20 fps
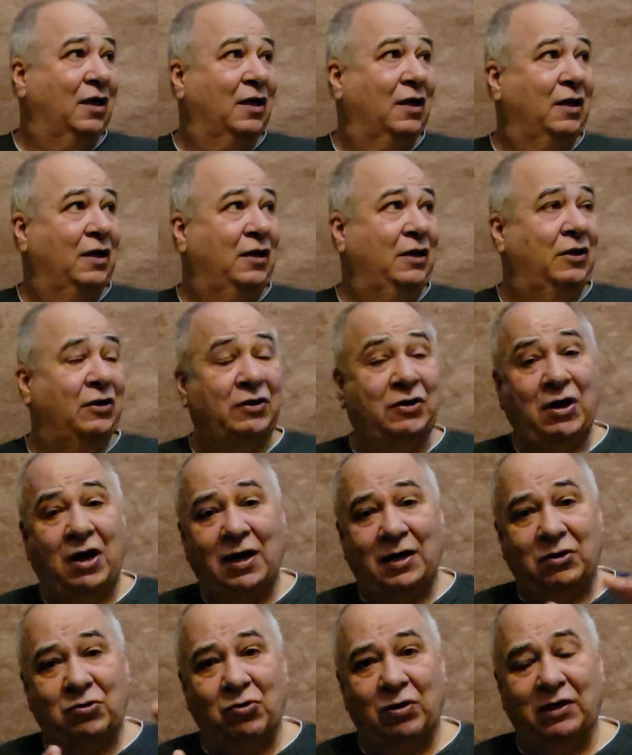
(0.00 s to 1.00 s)
you're
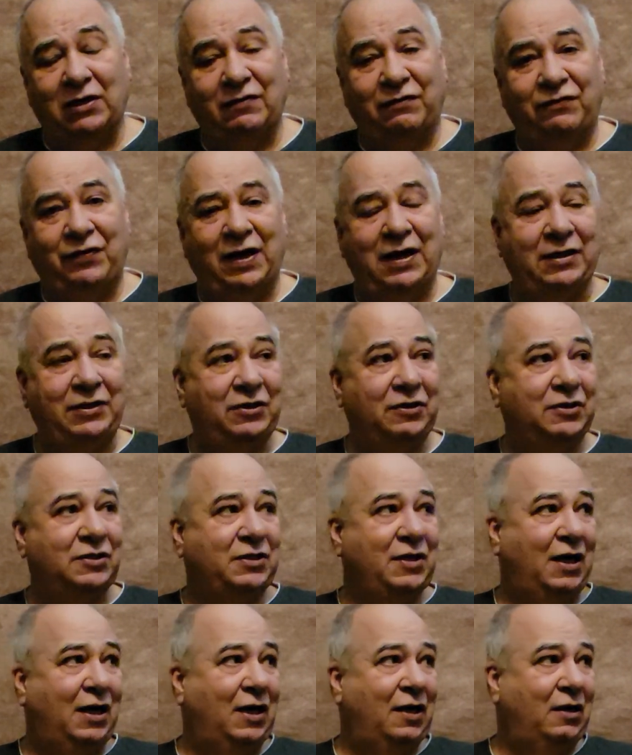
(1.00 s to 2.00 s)
not going to find your
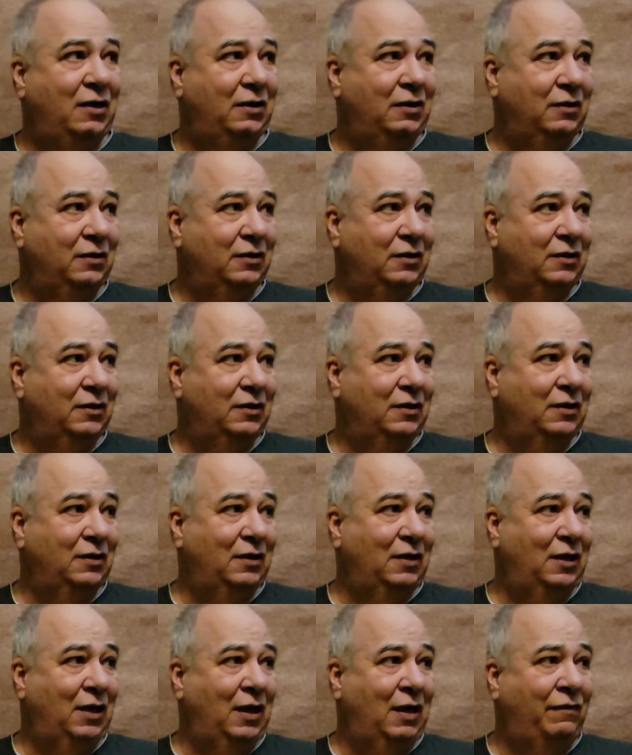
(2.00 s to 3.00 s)
style
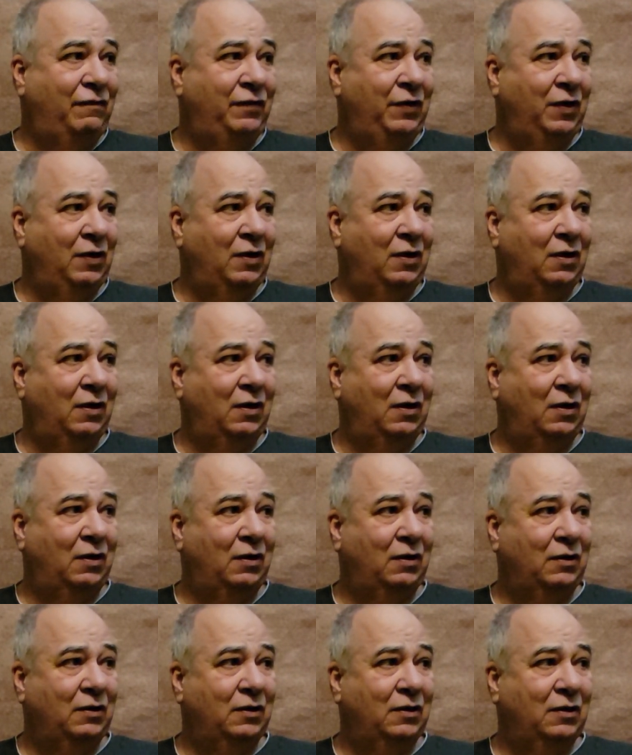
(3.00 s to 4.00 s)
if
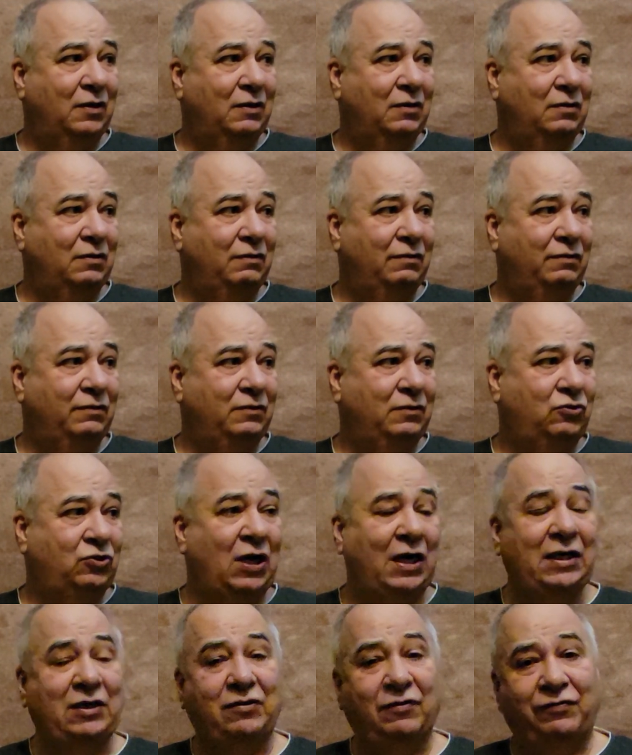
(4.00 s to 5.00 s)
you're
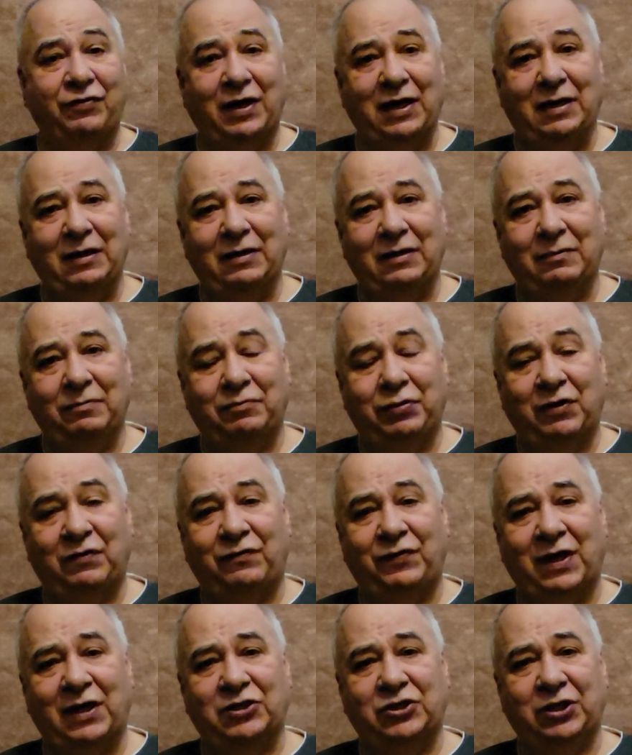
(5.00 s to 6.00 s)
trying to find
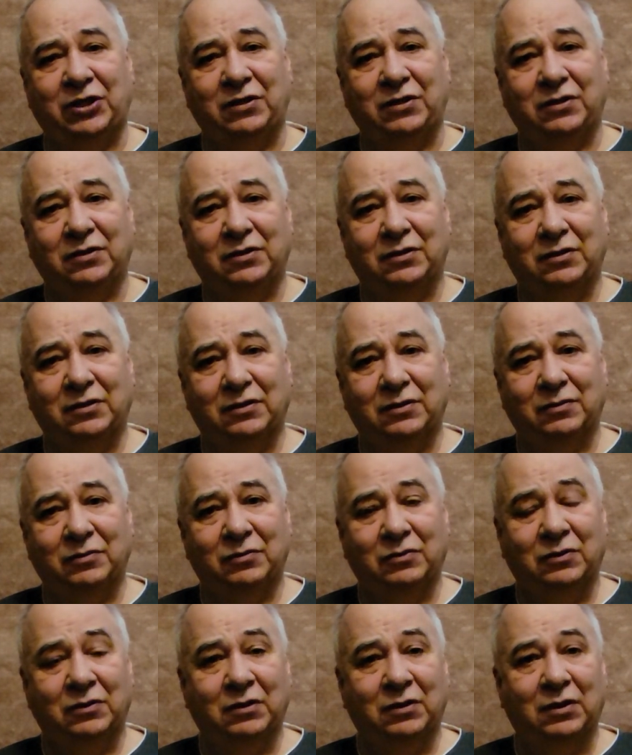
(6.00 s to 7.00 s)
perfection.
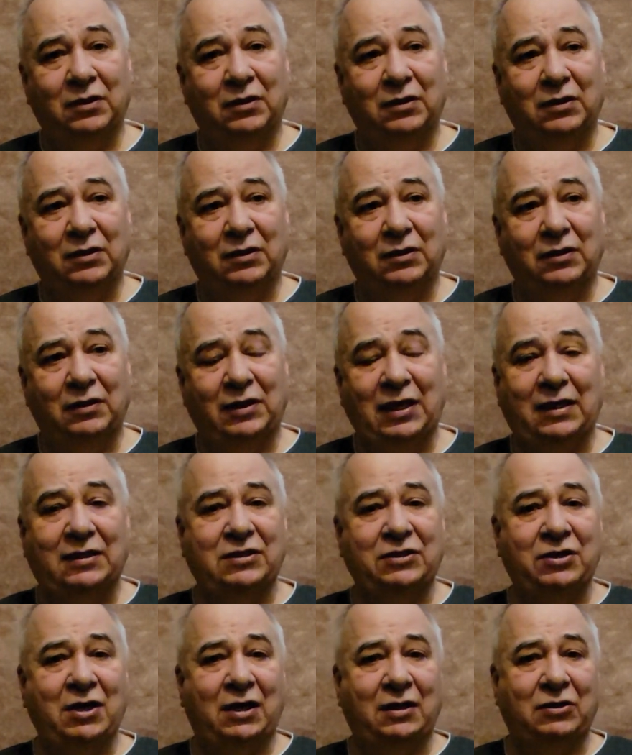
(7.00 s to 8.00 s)

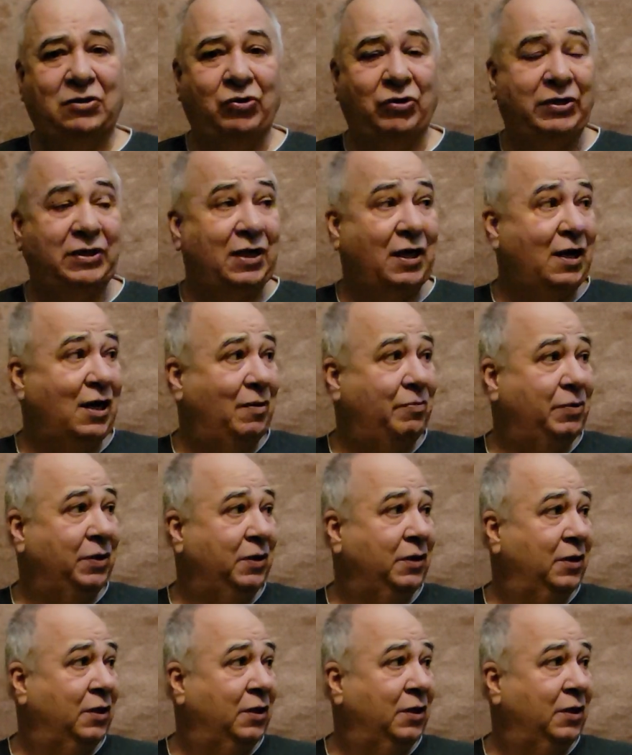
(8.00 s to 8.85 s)
That's not going to happen.